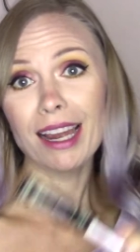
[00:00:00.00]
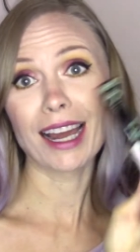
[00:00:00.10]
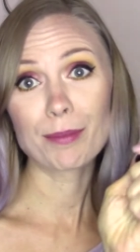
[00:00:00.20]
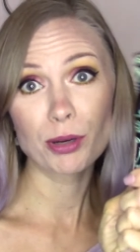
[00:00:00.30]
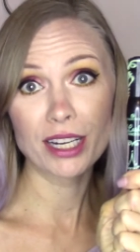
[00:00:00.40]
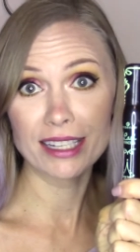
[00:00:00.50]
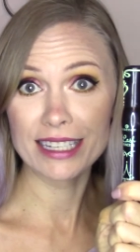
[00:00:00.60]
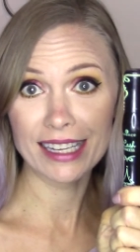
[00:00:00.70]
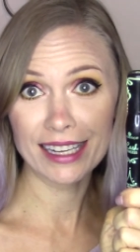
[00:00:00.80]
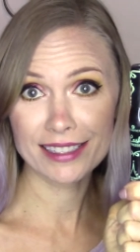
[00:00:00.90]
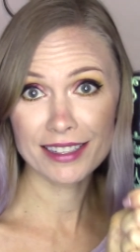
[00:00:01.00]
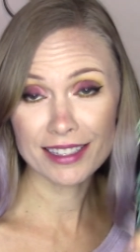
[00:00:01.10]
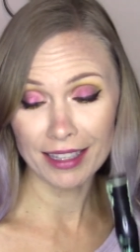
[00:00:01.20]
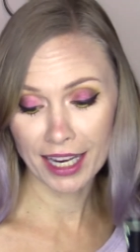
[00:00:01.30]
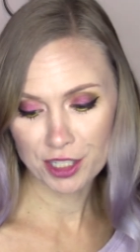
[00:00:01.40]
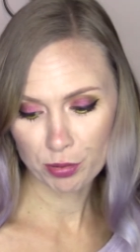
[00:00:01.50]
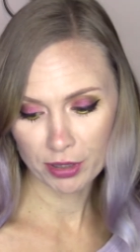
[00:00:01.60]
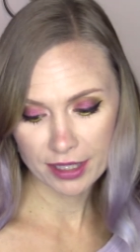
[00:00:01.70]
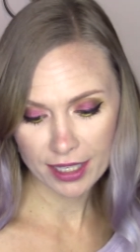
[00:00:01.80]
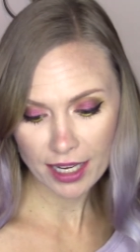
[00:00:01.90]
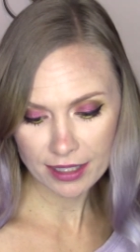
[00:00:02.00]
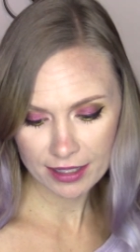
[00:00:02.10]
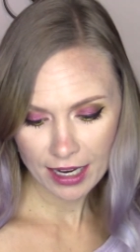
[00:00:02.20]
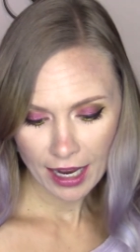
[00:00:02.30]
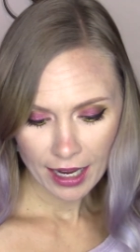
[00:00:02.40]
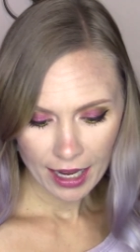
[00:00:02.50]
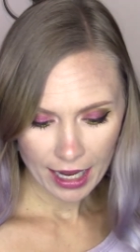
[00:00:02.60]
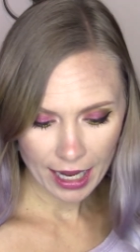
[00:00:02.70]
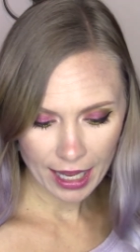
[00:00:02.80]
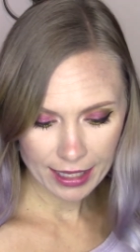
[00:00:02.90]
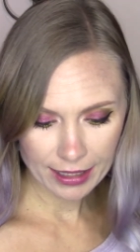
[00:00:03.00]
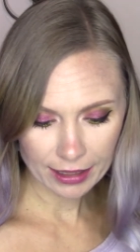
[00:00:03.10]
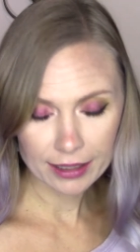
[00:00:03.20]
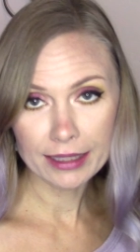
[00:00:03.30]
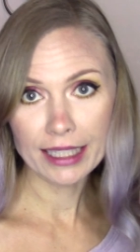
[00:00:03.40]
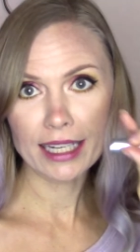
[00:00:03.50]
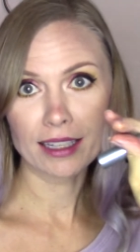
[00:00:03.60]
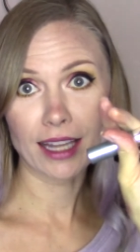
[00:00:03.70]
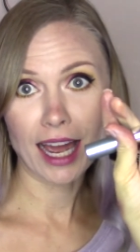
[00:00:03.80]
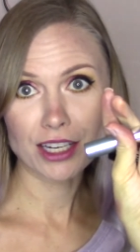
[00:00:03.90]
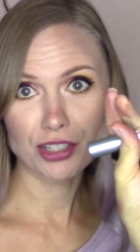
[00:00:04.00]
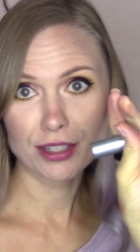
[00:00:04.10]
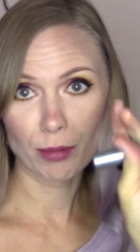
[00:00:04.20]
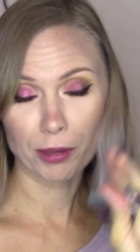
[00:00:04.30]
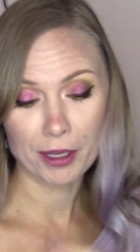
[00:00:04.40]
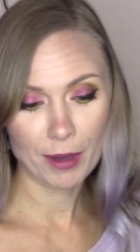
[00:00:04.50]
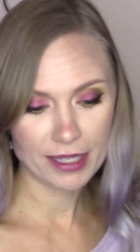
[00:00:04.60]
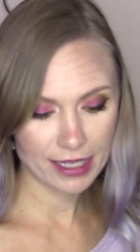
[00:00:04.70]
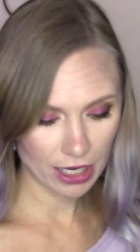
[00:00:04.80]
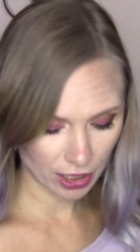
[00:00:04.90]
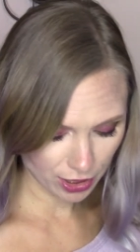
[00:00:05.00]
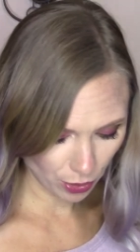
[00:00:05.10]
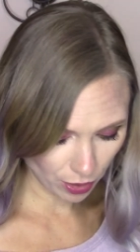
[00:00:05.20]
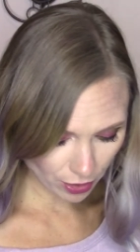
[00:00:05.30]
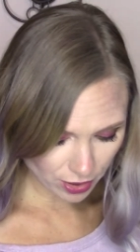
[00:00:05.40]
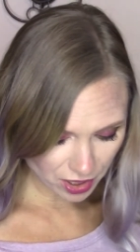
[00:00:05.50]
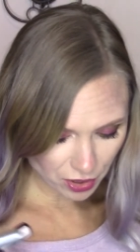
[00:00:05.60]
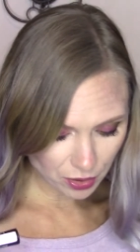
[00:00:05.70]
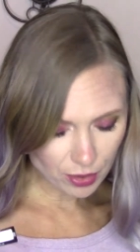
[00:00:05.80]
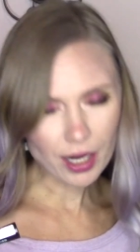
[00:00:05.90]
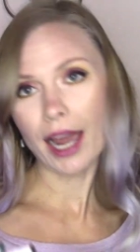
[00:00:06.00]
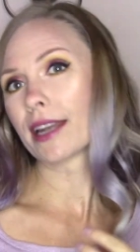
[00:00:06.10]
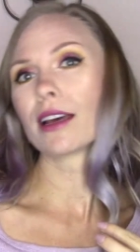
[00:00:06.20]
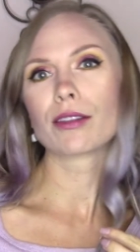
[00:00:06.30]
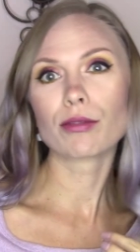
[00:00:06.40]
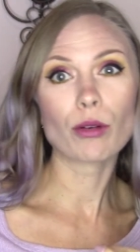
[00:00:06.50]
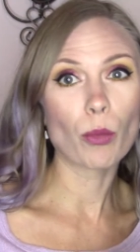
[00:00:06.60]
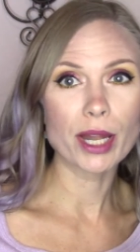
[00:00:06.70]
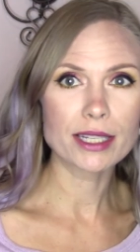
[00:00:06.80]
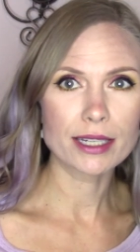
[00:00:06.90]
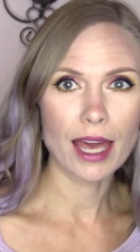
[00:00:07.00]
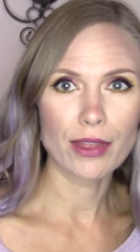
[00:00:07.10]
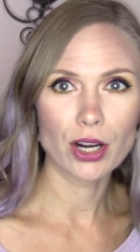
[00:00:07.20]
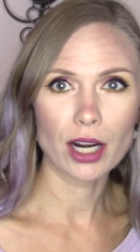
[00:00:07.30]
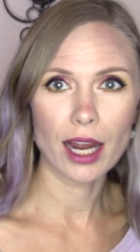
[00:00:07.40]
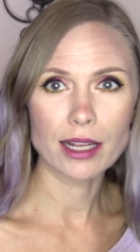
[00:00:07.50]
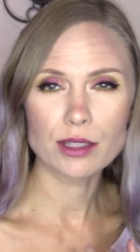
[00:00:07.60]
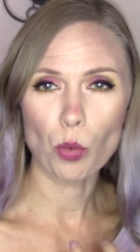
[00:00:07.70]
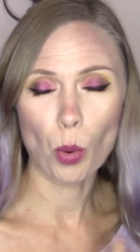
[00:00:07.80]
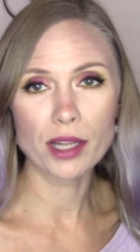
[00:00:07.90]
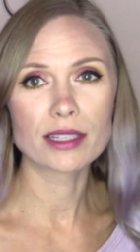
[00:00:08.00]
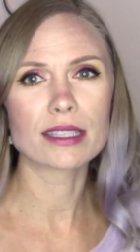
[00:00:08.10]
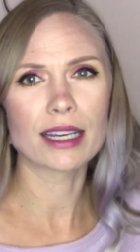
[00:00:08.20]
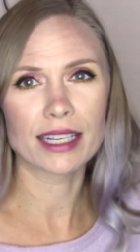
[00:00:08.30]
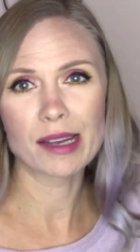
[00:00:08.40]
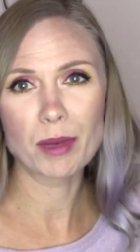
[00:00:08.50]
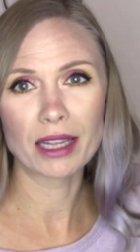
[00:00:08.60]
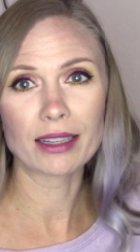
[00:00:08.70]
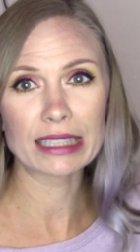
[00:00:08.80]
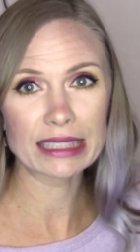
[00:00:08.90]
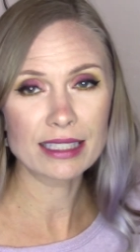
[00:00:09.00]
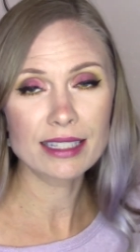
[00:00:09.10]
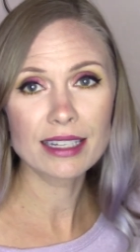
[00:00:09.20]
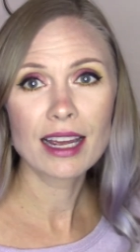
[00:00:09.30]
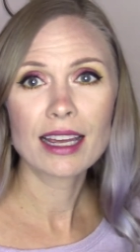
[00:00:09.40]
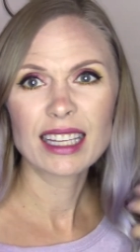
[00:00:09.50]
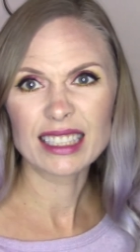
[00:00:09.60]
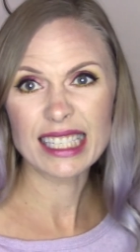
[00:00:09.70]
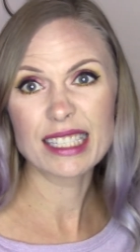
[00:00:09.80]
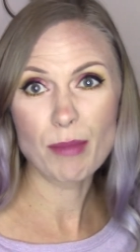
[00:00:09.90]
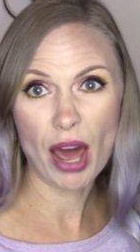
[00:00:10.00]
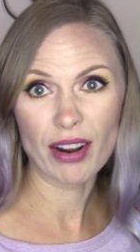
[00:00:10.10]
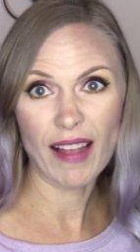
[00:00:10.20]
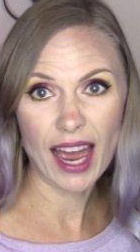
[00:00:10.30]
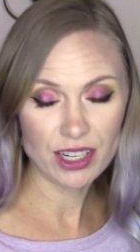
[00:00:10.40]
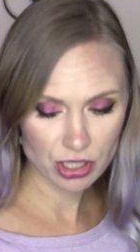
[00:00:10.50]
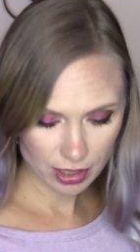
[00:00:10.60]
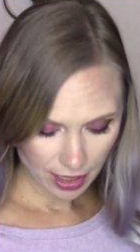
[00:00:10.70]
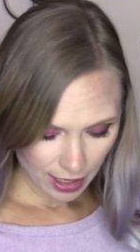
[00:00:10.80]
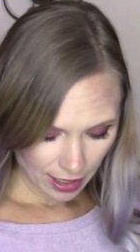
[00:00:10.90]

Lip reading: I put the Essence Lash Princess and the Clinique Lash Doubling Mascara. So those two kind of went together as the ones that gave me the least amount of lash.